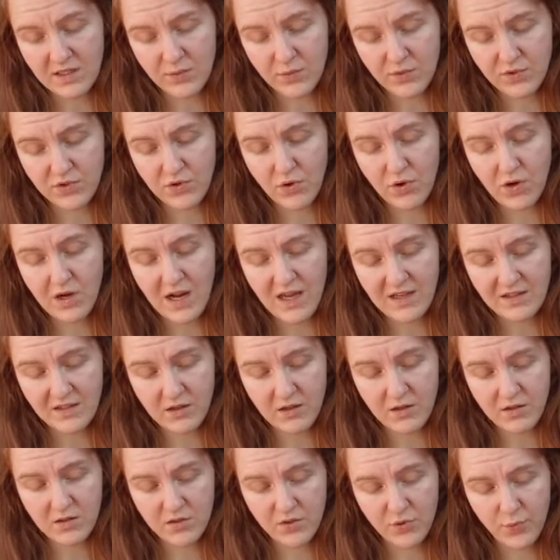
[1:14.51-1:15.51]
was not less
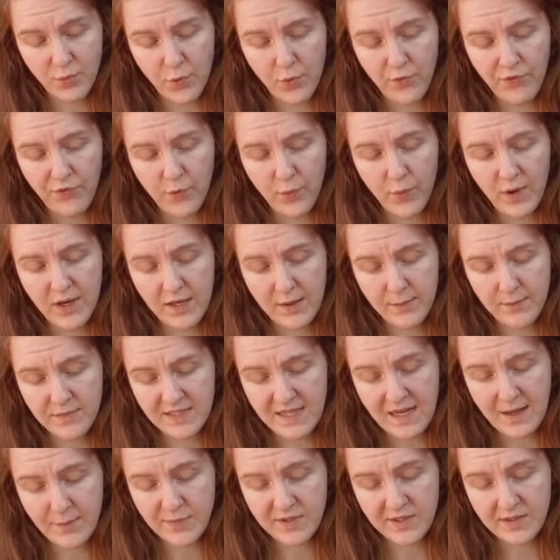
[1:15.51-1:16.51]
answerable for Wickham's
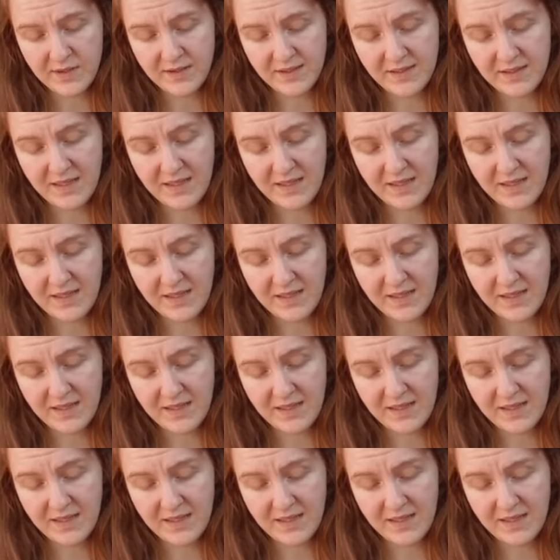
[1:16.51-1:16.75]
absence